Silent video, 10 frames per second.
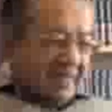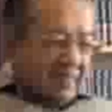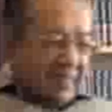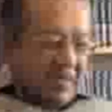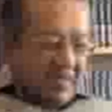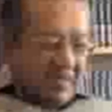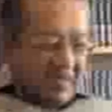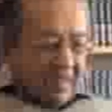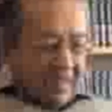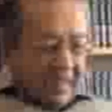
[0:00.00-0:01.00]

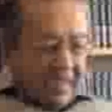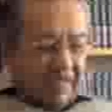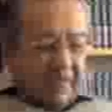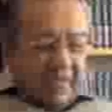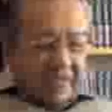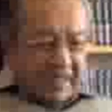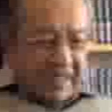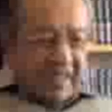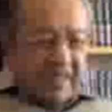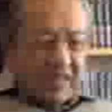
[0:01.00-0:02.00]
Because if we
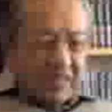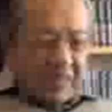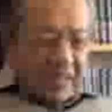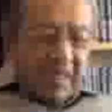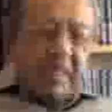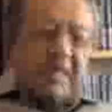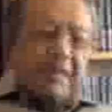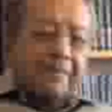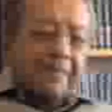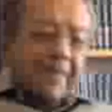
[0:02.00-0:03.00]
are seen to
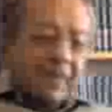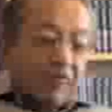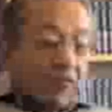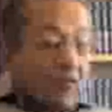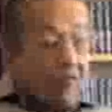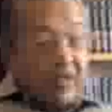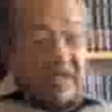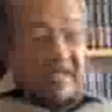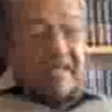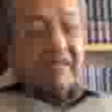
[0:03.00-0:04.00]
be
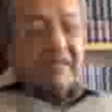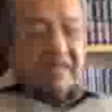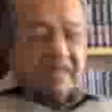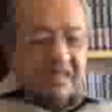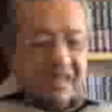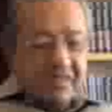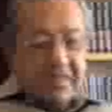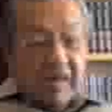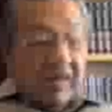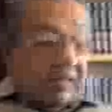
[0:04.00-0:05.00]
following
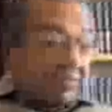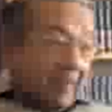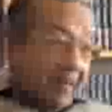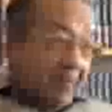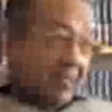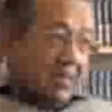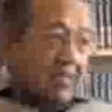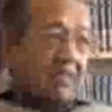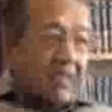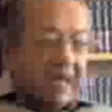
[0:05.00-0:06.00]
some other
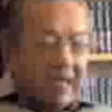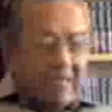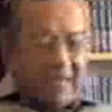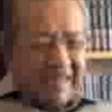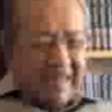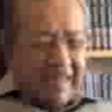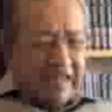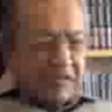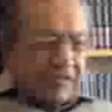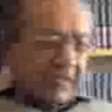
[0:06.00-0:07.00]
power and
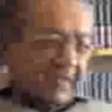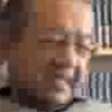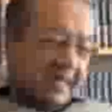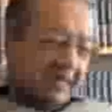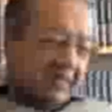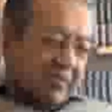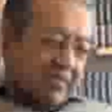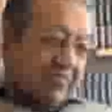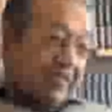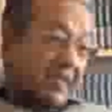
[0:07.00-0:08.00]
associating
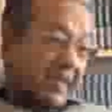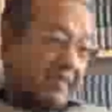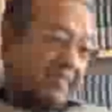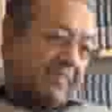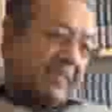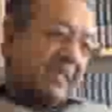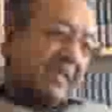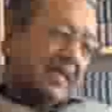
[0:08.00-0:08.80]
ourselves with them